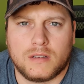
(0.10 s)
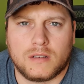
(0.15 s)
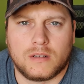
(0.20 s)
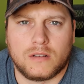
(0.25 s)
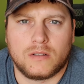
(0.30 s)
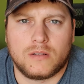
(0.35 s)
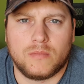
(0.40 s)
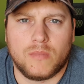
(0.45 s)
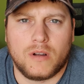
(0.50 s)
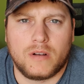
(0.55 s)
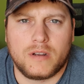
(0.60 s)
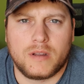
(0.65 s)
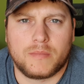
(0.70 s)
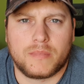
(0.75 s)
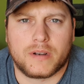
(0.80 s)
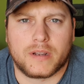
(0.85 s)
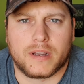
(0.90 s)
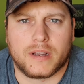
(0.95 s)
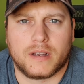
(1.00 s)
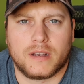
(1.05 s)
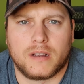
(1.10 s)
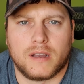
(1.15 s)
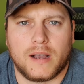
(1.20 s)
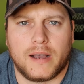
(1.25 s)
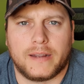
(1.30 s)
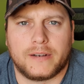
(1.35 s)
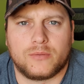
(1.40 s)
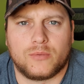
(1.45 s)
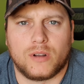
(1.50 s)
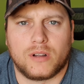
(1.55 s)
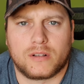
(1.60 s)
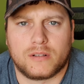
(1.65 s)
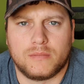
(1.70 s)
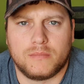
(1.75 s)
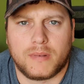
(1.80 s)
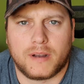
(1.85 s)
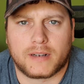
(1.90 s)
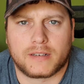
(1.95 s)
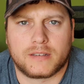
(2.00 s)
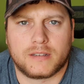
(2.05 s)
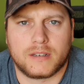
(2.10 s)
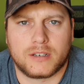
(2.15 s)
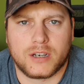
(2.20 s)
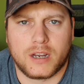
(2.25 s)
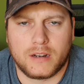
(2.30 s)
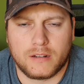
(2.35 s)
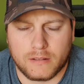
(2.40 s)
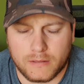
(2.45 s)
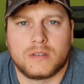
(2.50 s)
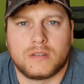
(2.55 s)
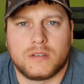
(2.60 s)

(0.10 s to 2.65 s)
Good morning everybody and welcome back to the channel.